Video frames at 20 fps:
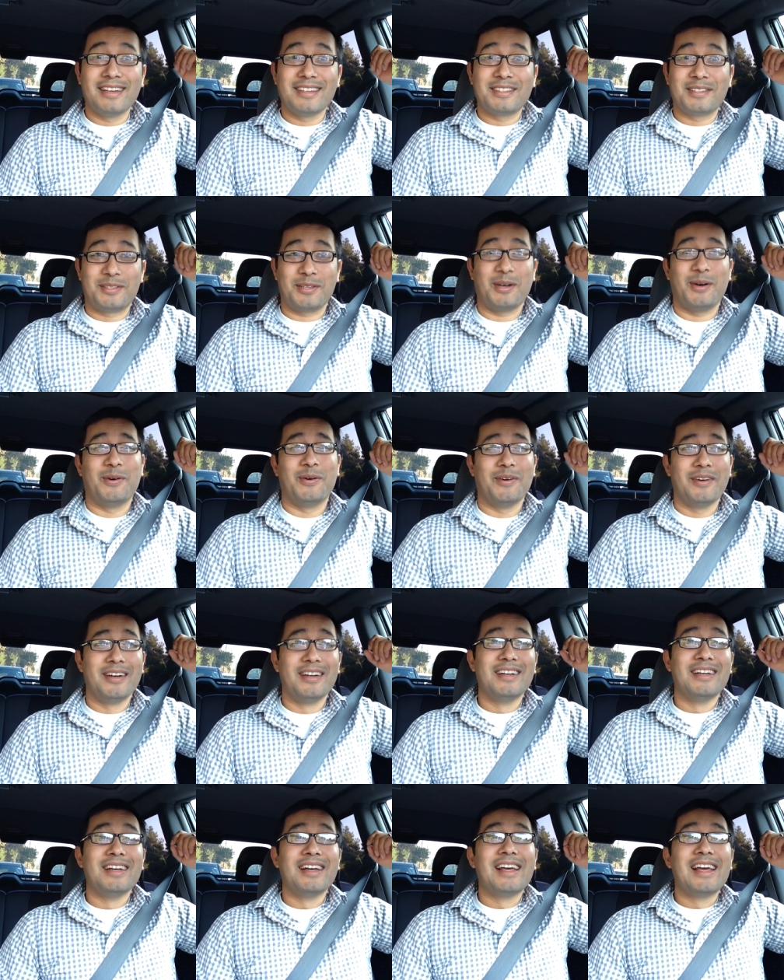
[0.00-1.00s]
So
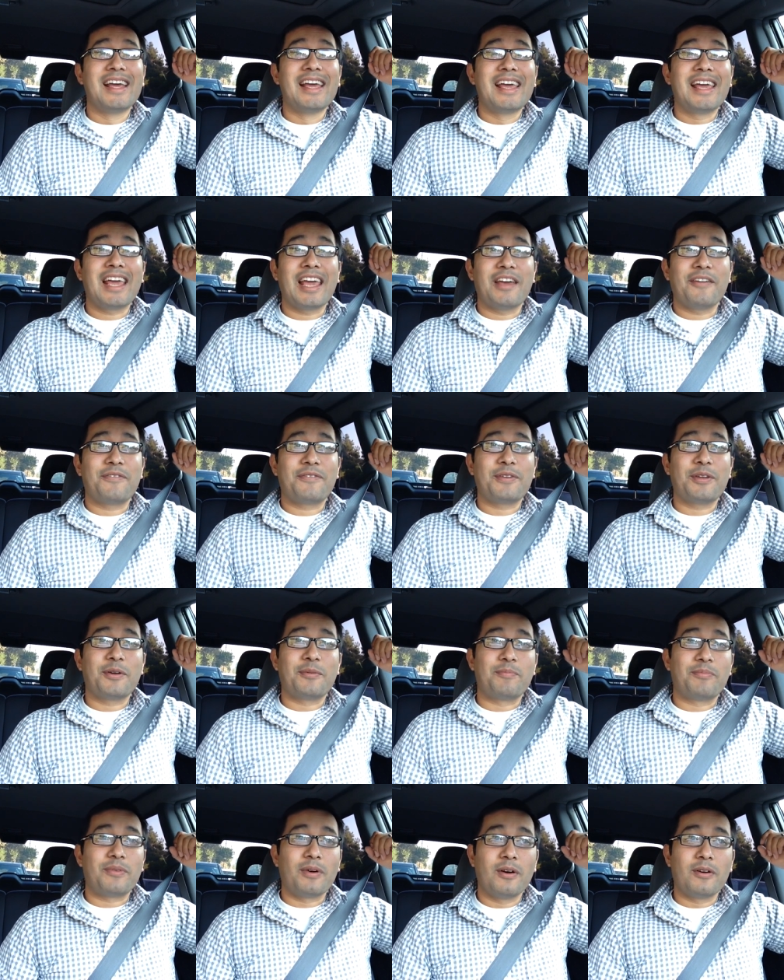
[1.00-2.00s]
if
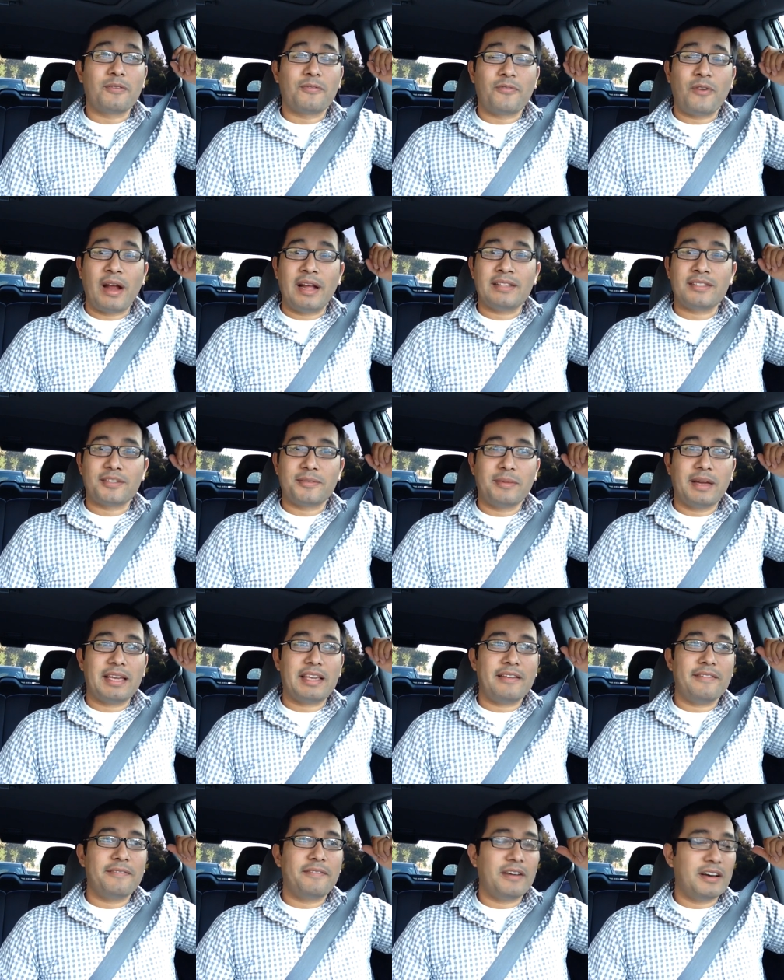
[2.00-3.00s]
your broke friends are
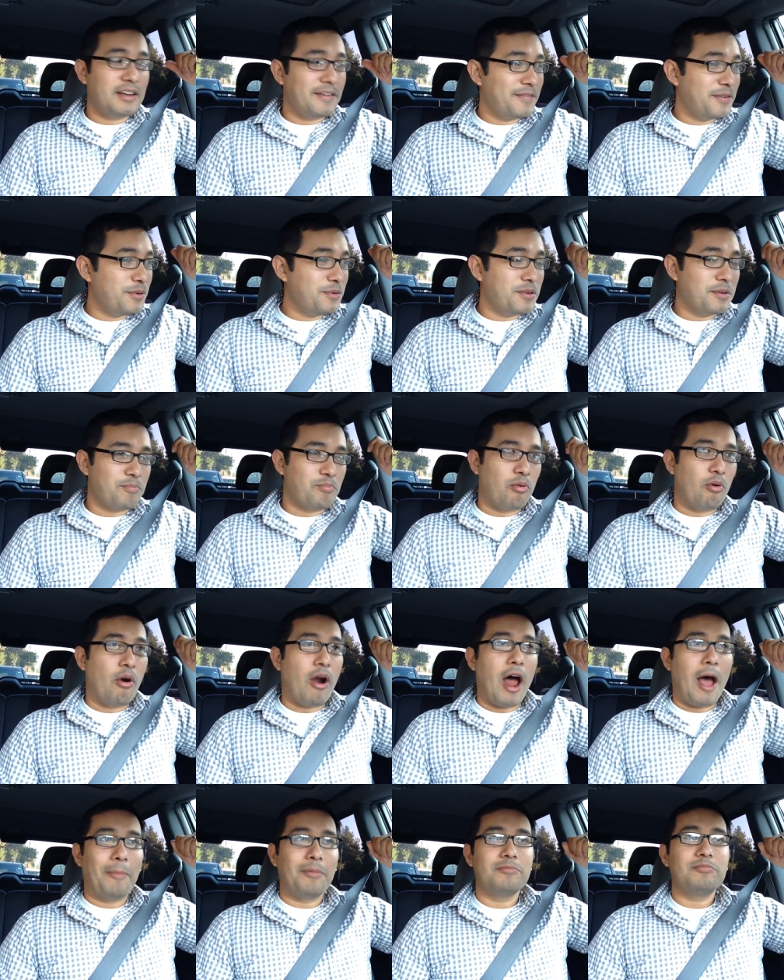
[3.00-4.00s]
making fun of you, you're
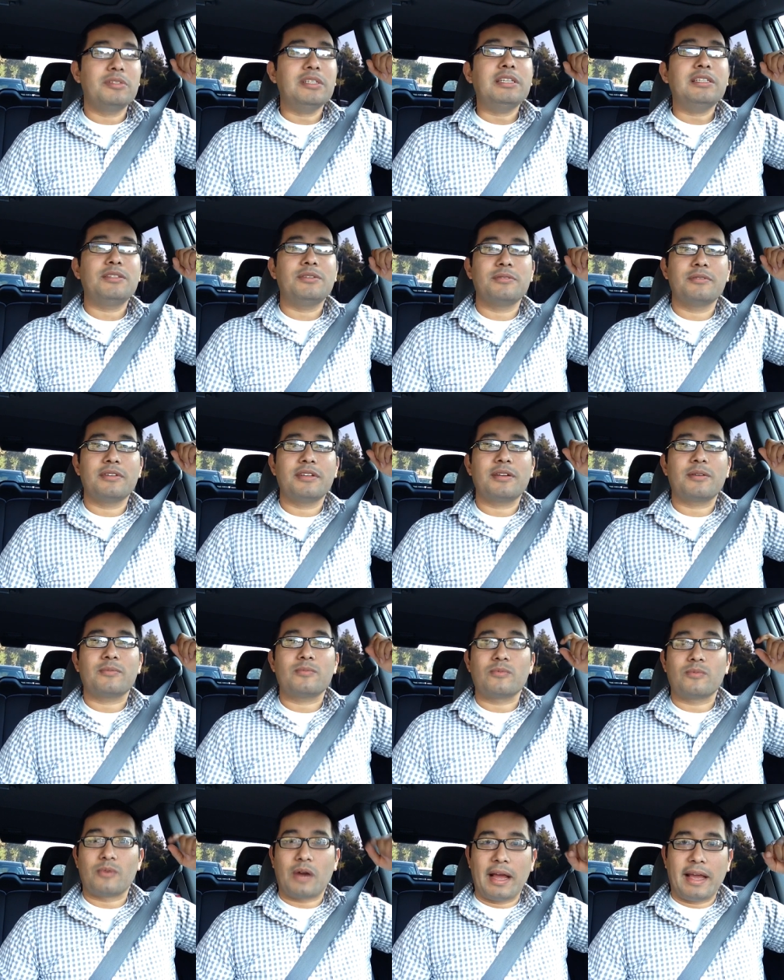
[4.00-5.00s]
probably doing it
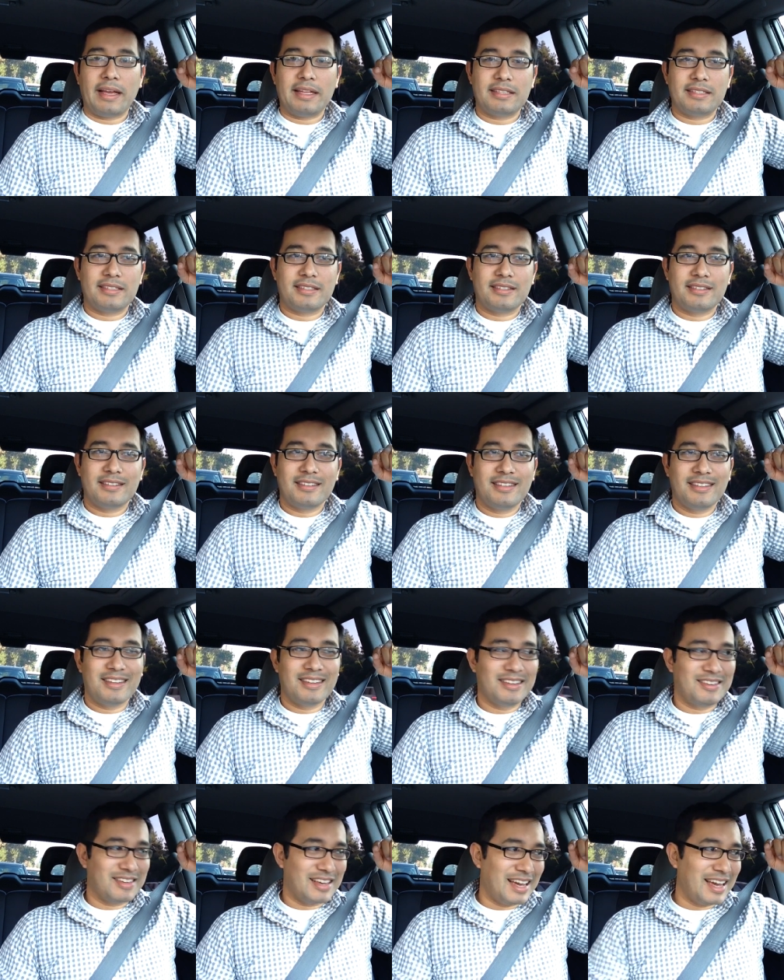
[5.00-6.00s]
right.
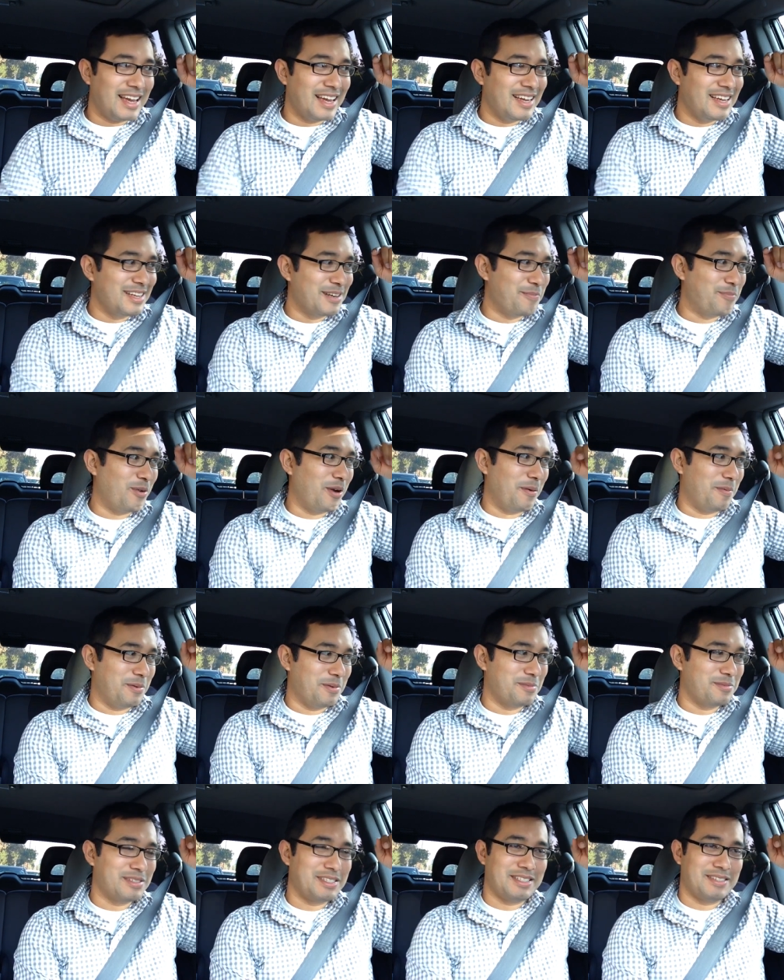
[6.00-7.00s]
Okay? You're
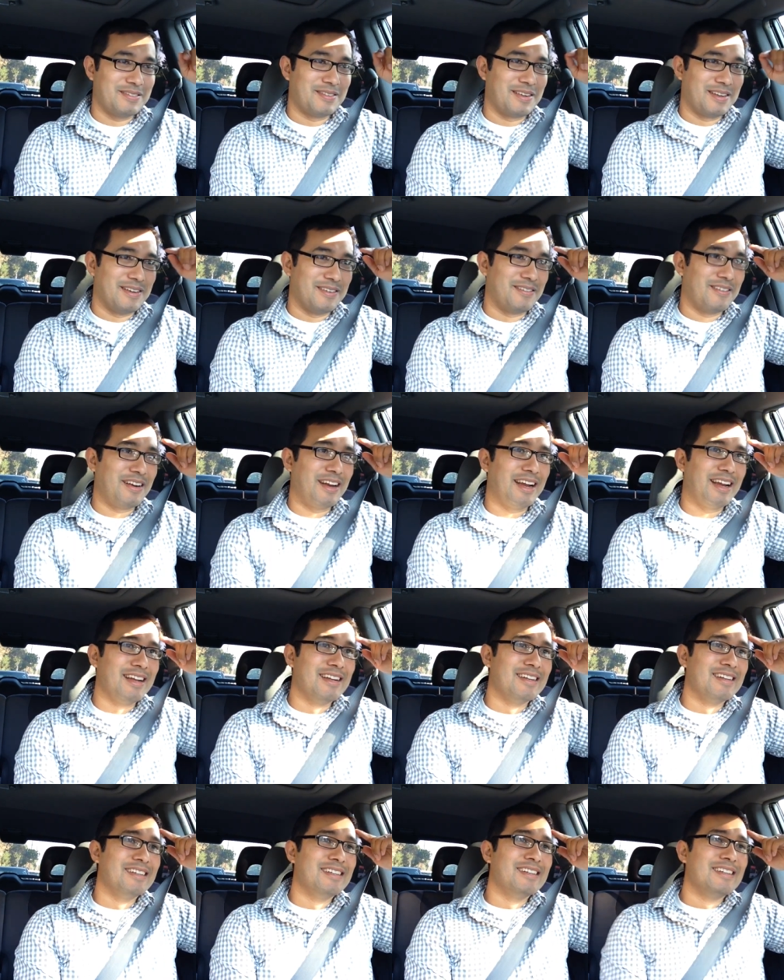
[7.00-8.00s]
probably doing it right.
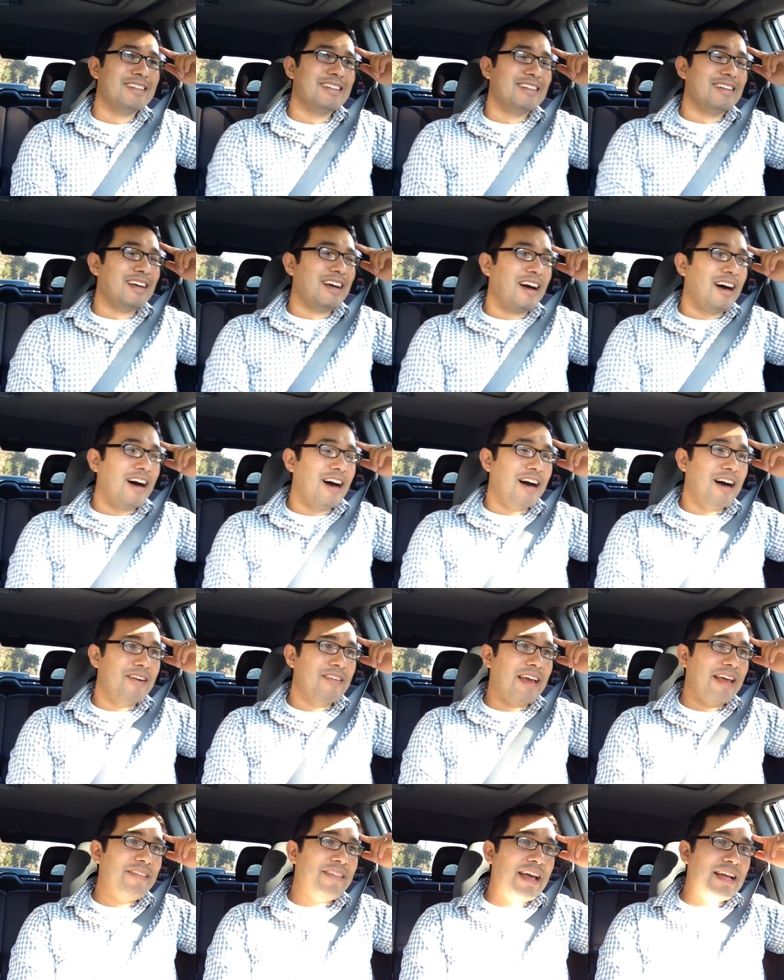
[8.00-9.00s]
Uh,
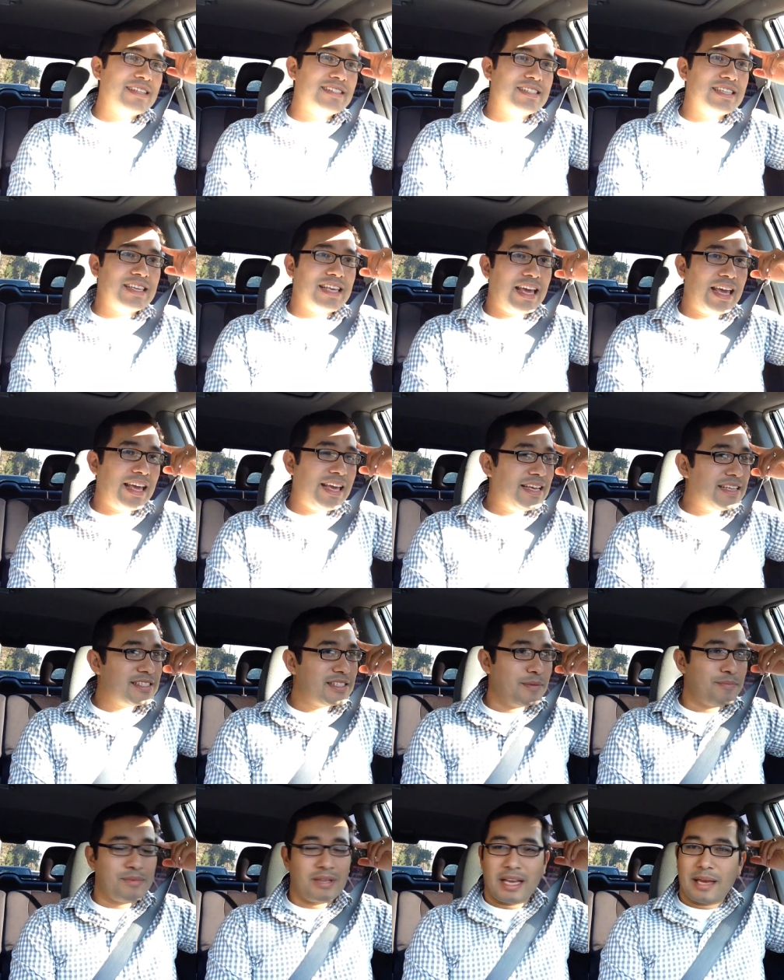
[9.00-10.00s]
and that's the case
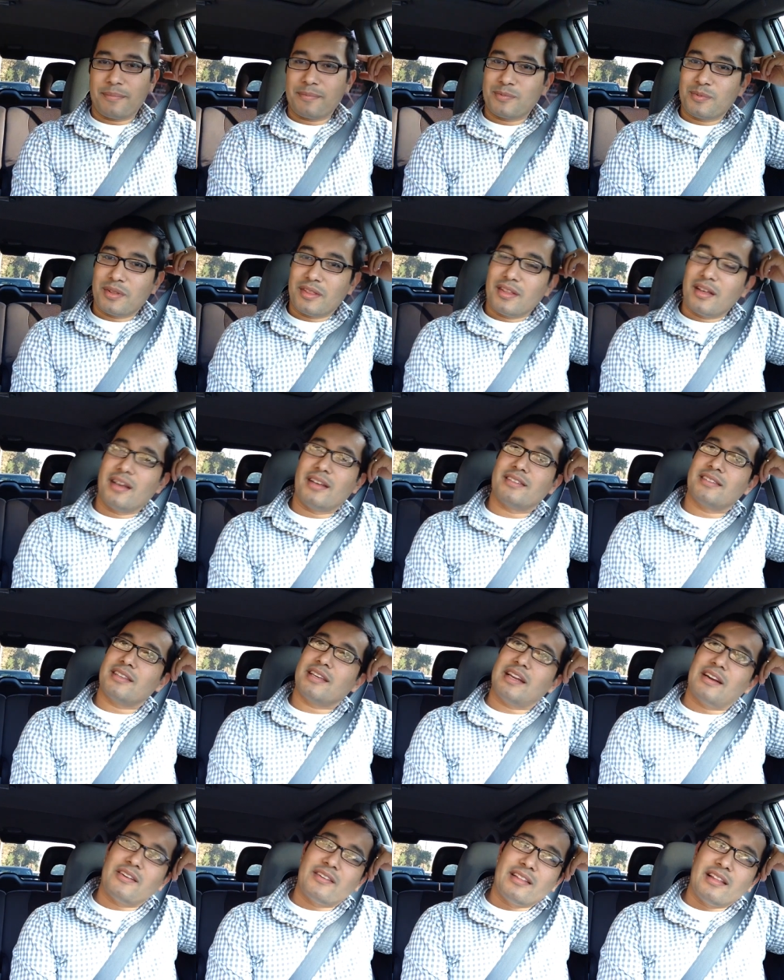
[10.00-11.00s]
sometimes with us
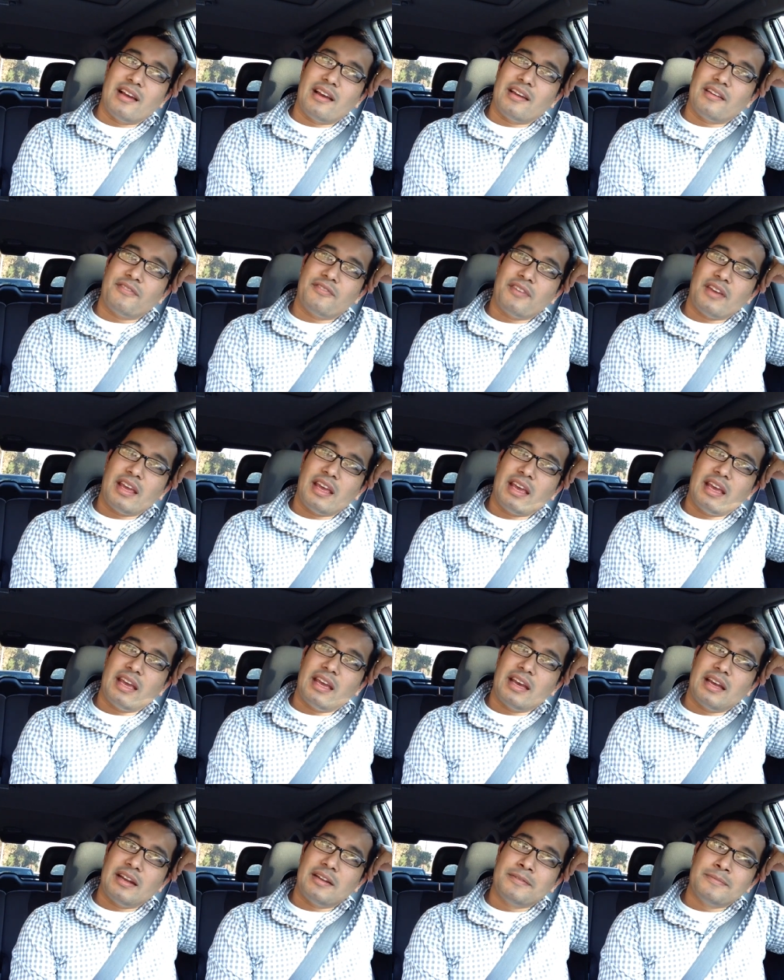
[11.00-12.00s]
in our life.
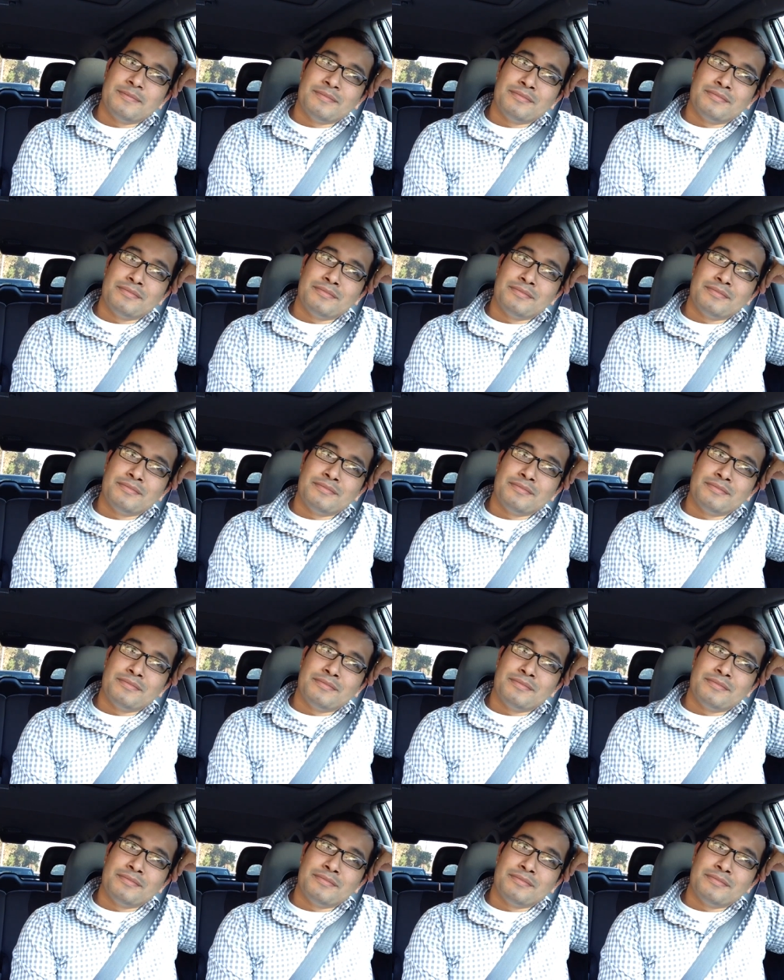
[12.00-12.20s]
And,